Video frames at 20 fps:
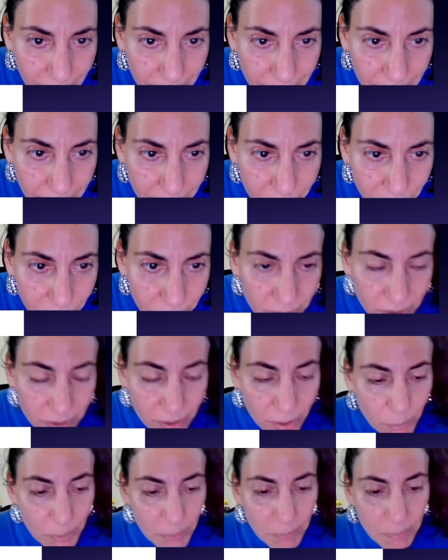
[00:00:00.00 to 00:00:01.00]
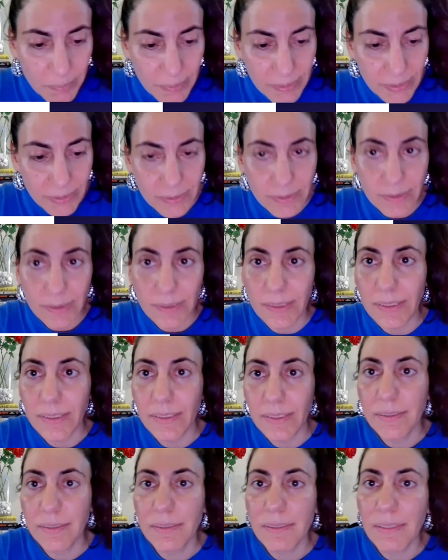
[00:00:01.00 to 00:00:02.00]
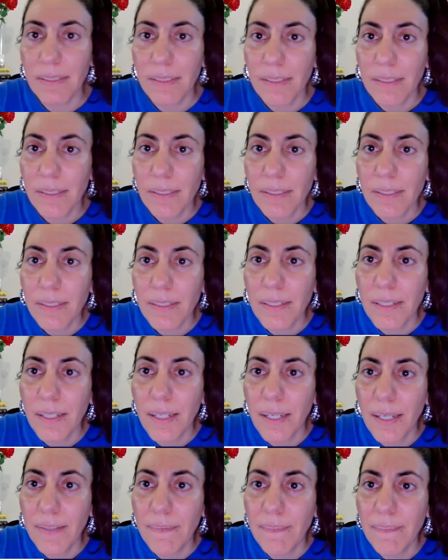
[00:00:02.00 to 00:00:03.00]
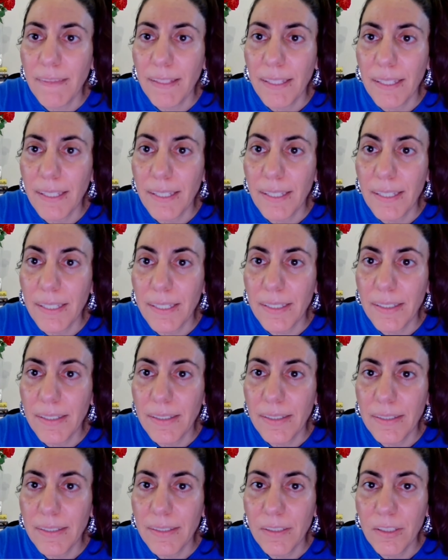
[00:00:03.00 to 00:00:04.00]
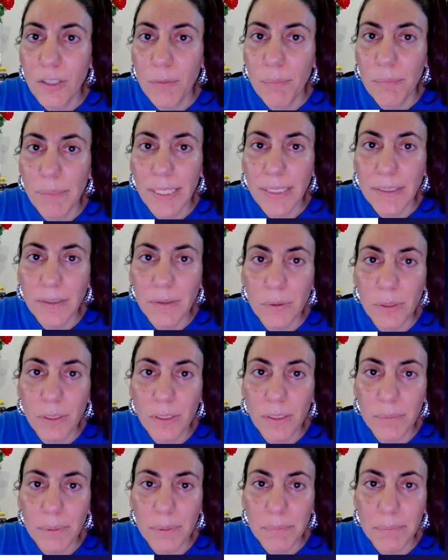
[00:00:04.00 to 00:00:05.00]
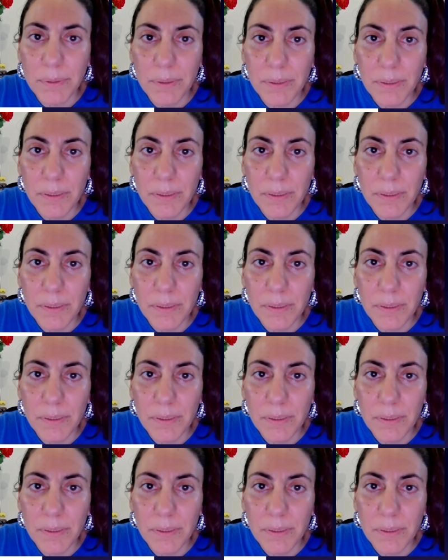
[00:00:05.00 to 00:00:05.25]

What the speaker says: just copy paste this and then come back to Lovable